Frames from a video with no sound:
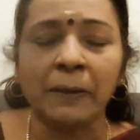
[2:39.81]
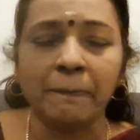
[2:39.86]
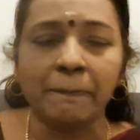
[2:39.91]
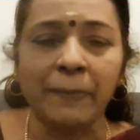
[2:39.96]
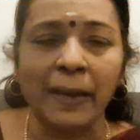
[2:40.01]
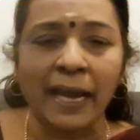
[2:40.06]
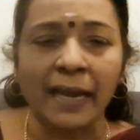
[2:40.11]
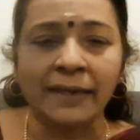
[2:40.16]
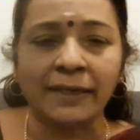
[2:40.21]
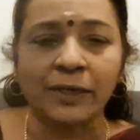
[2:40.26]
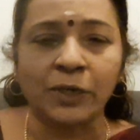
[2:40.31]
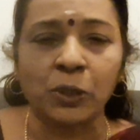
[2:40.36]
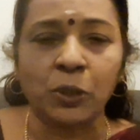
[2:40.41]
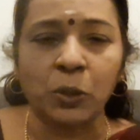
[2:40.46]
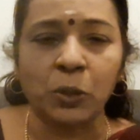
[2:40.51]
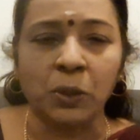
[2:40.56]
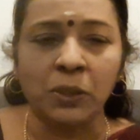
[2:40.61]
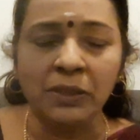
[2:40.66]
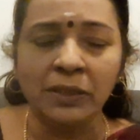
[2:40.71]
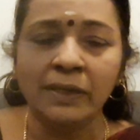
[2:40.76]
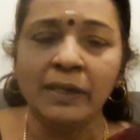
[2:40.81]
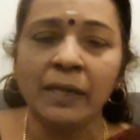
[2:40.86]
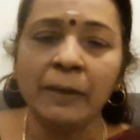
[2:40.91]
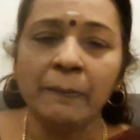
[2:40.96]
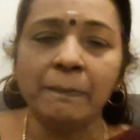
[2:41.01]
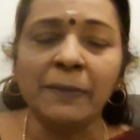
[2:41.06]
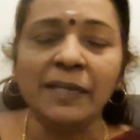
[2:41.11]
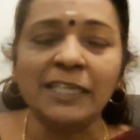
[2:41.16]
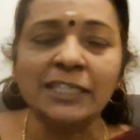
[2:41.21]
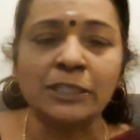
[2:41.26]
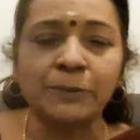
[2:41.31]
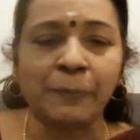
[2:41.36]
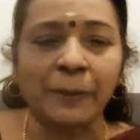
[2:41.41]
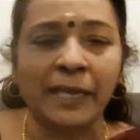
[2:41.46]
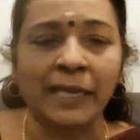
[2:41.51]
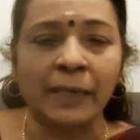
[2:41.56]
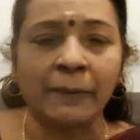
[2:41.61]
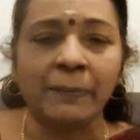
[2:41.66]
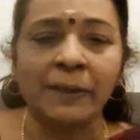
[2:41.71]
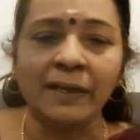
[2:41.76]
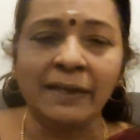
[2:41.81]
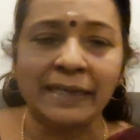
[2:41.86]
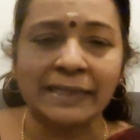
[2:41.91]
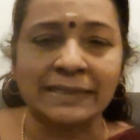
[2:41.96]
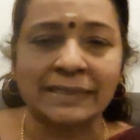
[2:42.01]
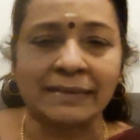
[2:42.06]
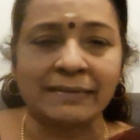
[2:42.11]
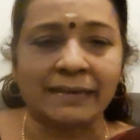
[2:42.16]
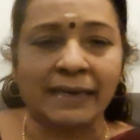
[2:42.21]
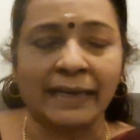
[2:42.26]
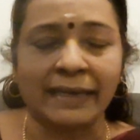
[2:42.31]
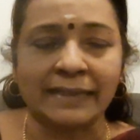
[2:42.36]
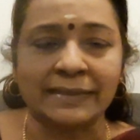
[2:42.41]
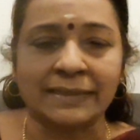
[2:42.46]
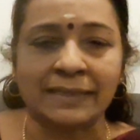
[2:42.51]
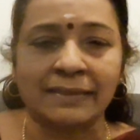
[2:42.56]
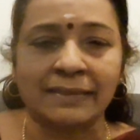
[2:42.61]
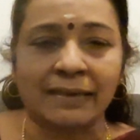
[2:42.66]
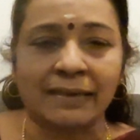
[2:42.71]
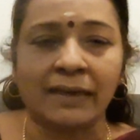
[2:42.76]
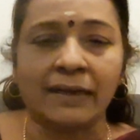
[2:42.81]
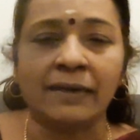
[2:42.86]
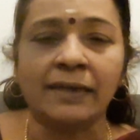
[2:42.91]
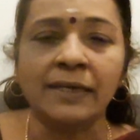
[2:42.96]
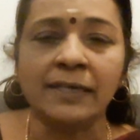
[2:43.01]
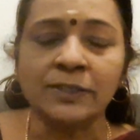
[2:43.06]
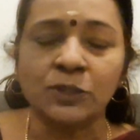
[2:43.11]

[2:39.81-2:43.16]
bank loan, bills payable, etc.